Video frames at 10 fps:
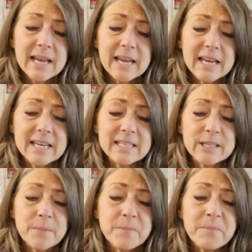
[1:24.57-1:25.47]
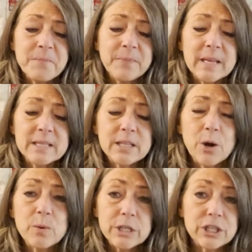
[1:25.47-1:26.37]
And
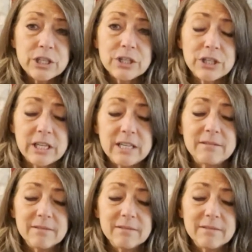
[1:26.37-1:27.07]
so when she